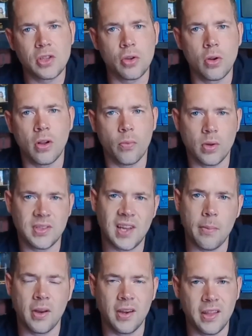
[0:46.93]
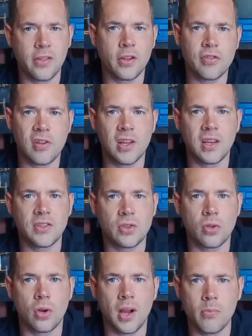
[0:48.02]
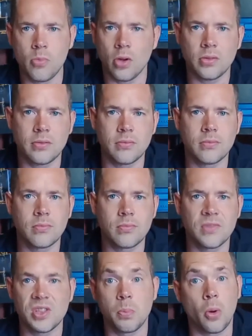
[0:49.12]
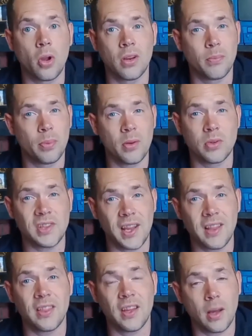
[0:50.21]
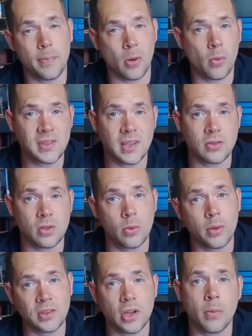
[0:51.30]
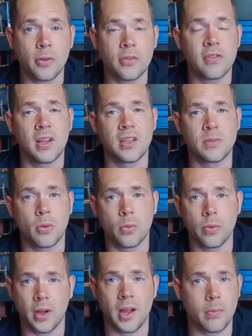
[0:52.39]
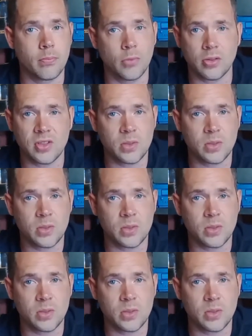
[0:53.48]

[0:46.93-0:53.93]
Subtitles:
chunk of what's happening in the trailer, so I'm not spoiling pretty much anything about what's so we will talk about the trailers, but I'm not